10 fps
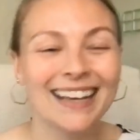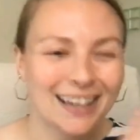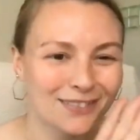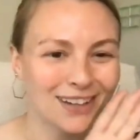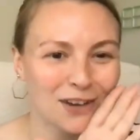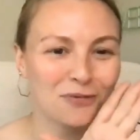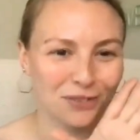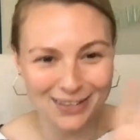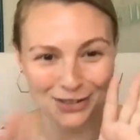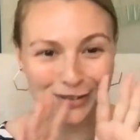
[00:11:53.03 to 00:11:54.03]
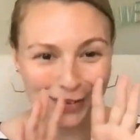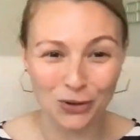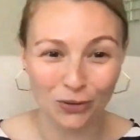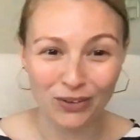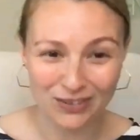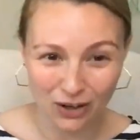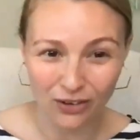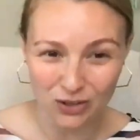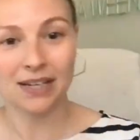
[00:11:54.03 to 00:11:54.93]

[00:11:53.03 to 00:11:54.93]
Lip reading: Even if it's just surface knowledge,